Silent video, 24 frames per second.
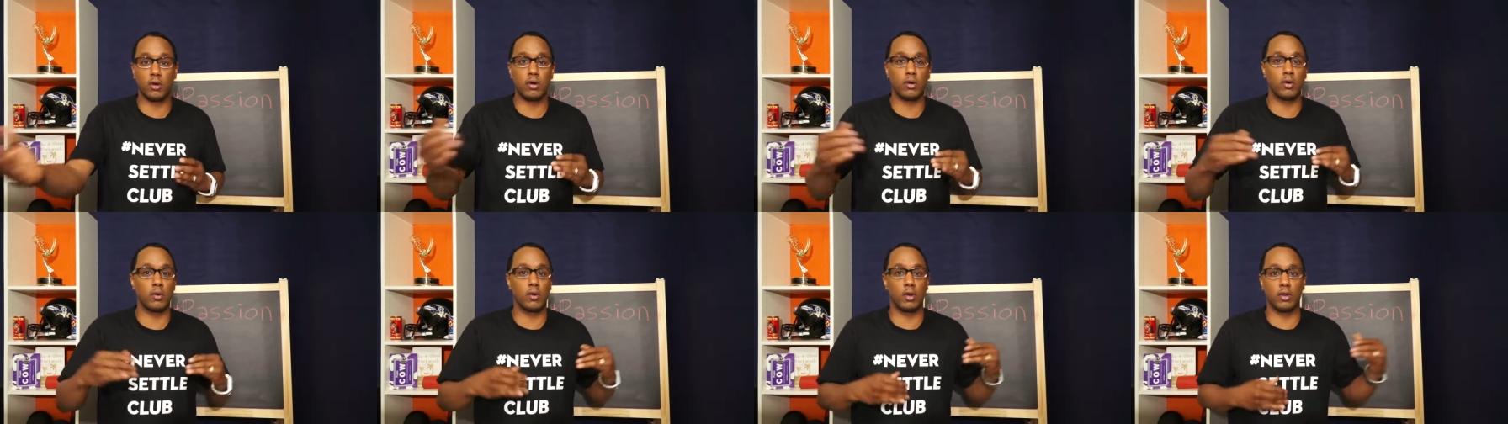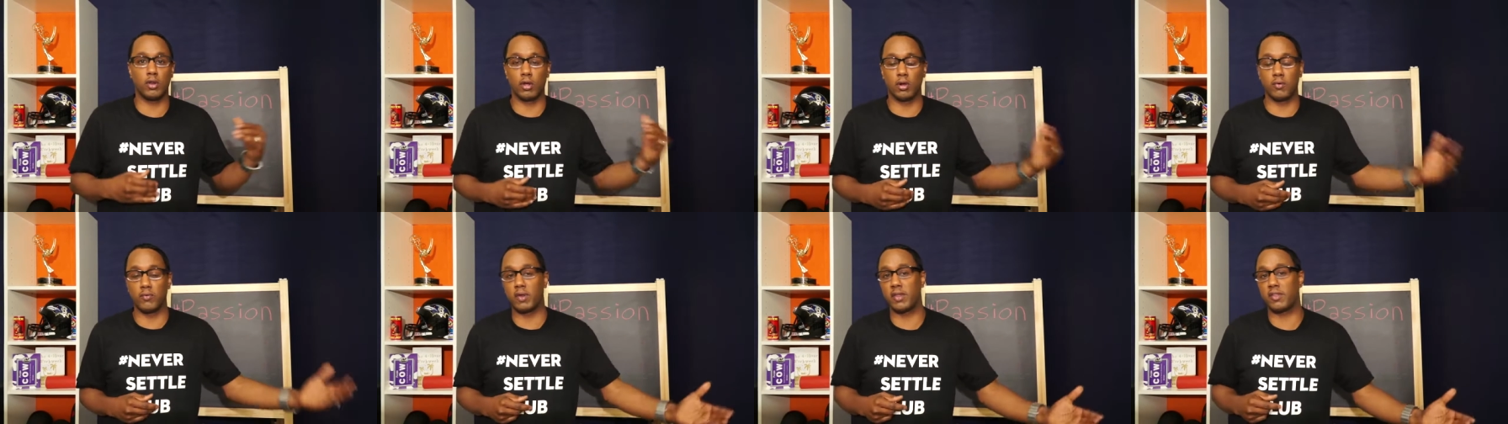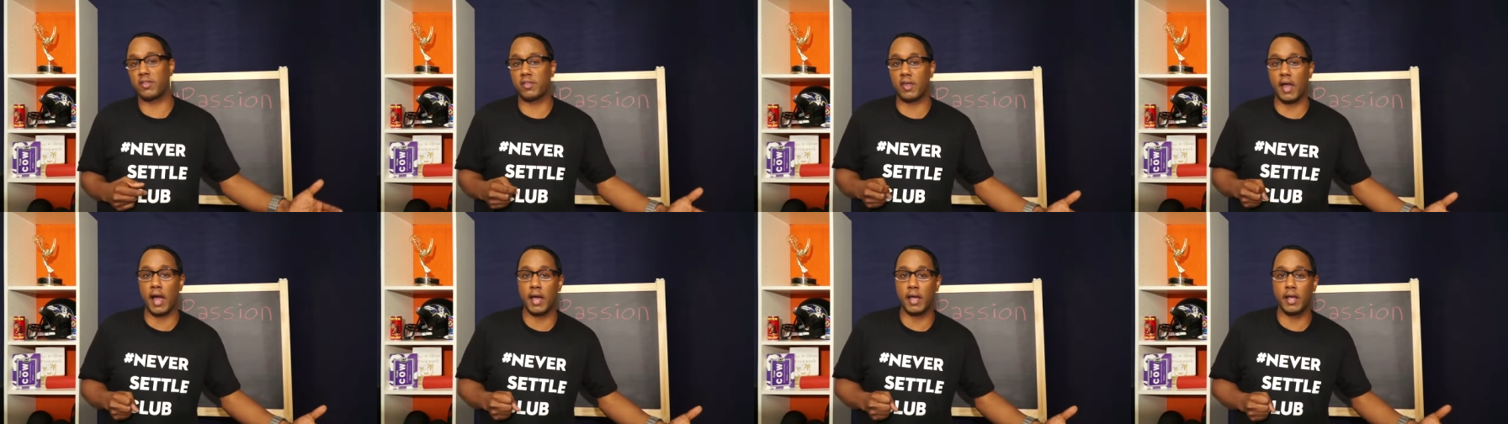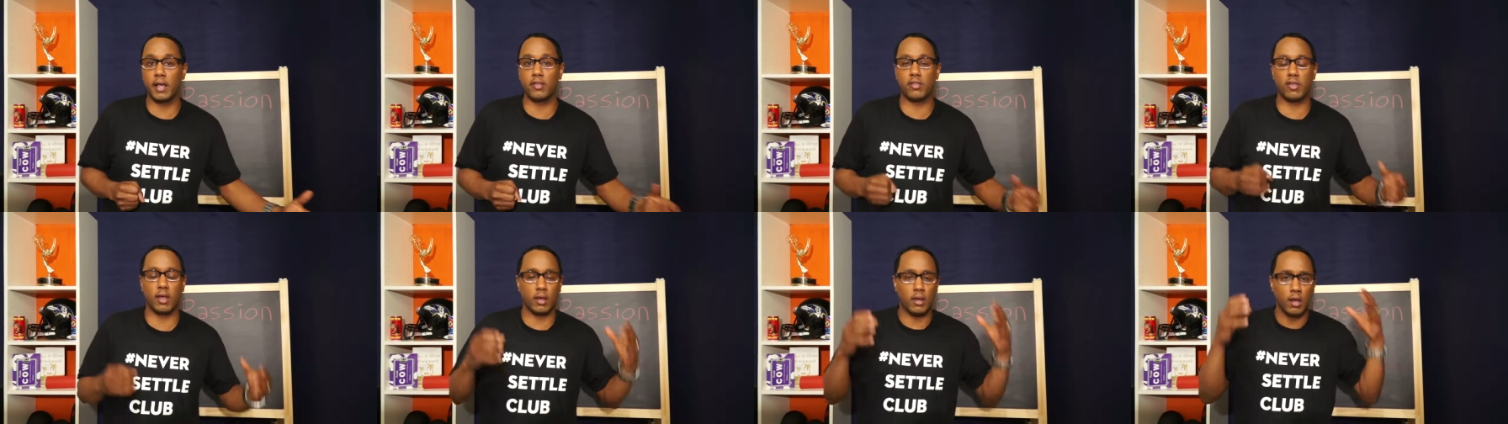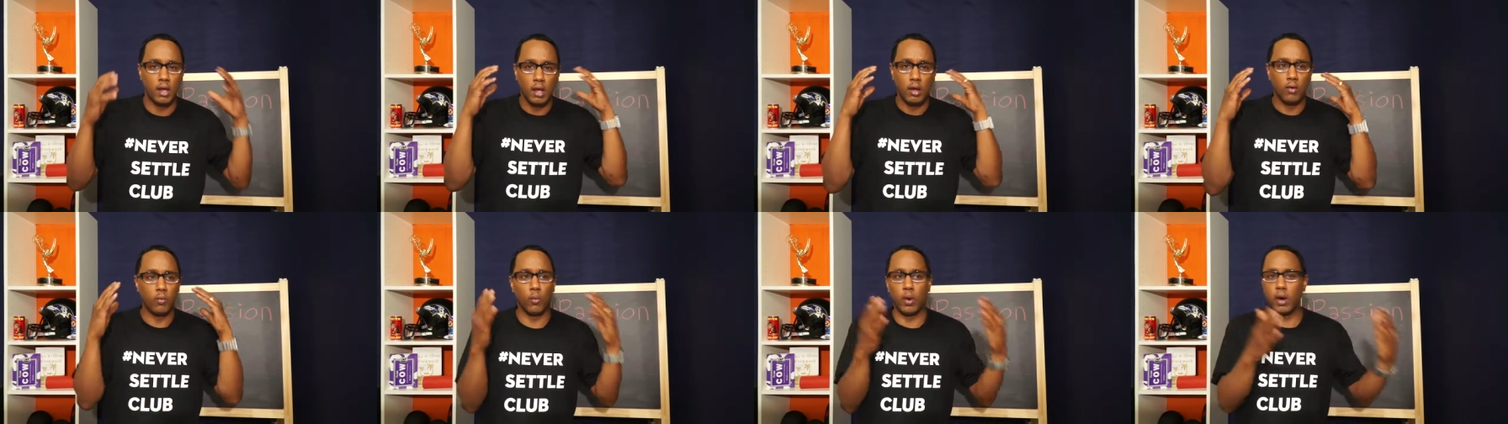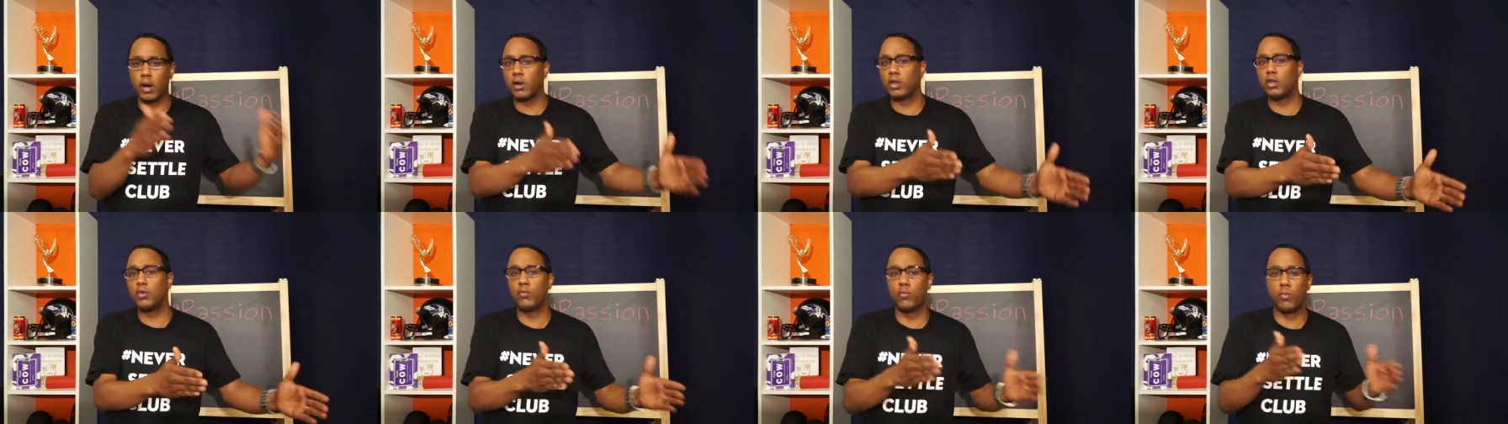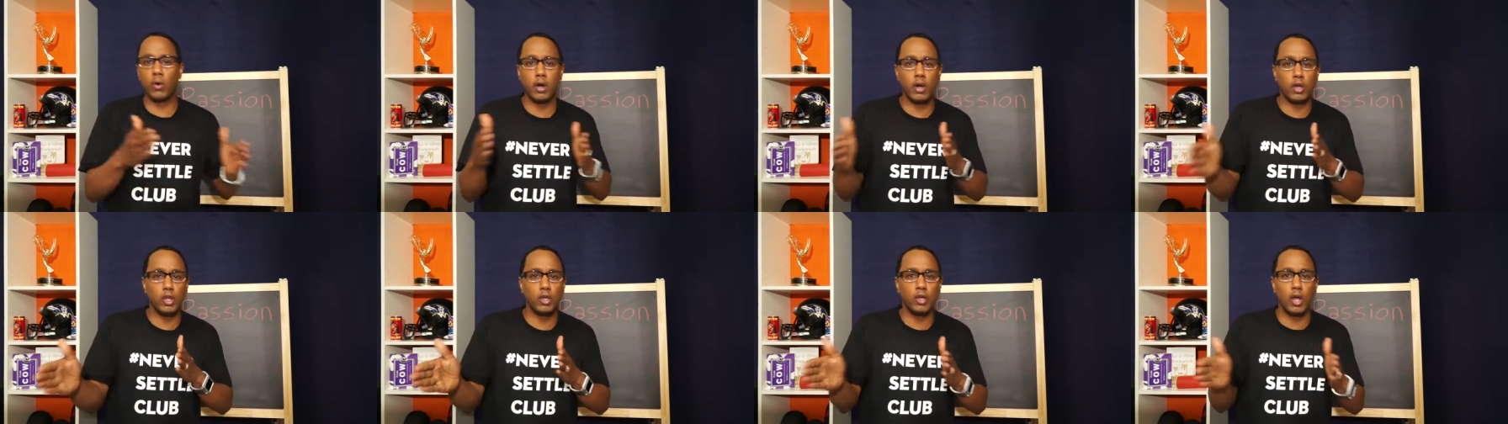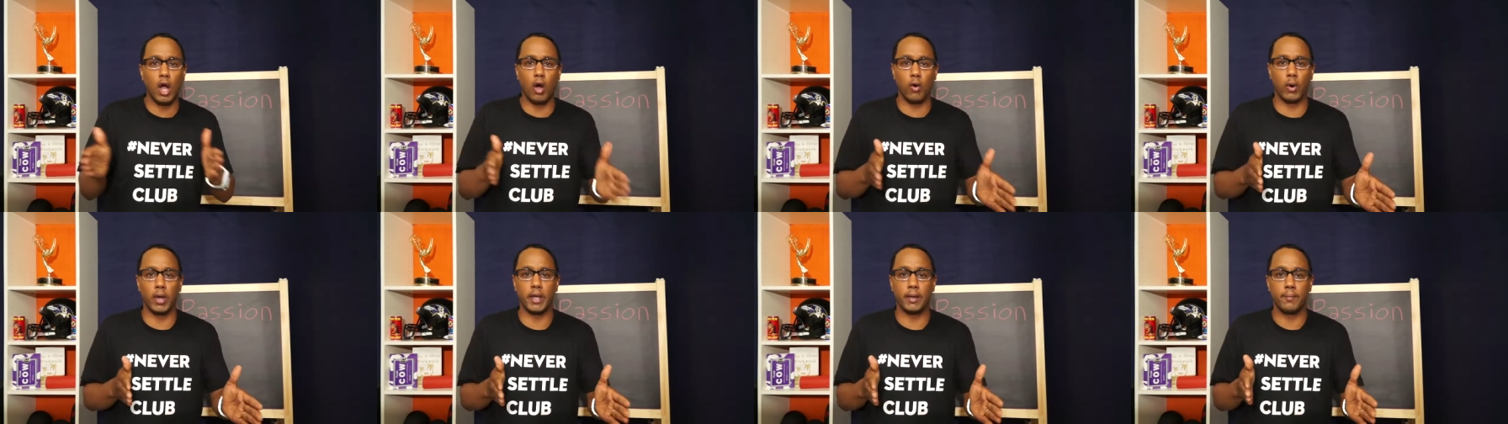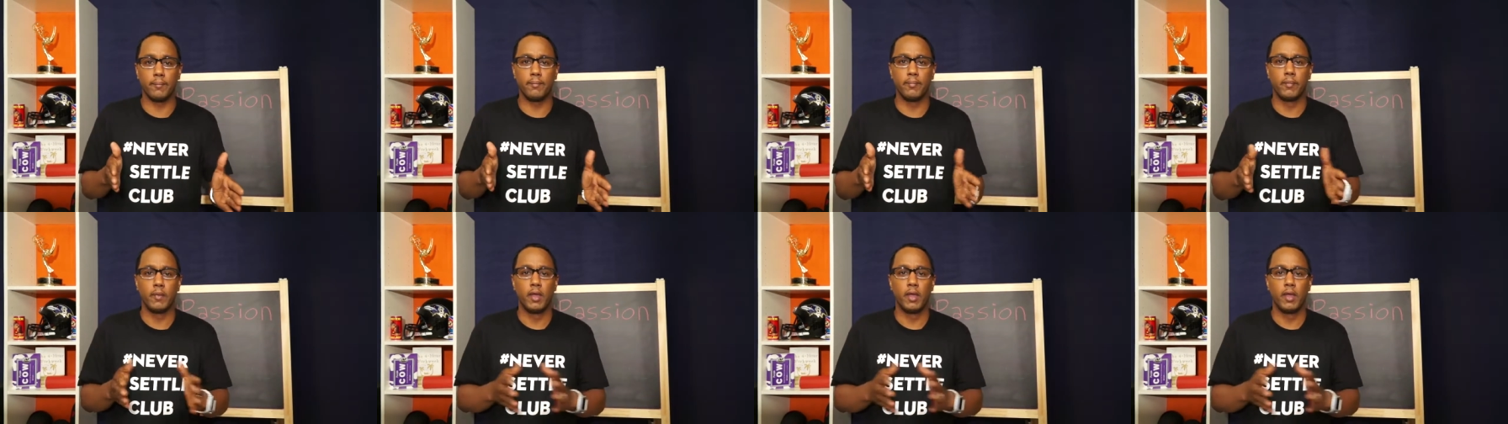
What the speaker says: Or are you going to read science? Like, where are you going?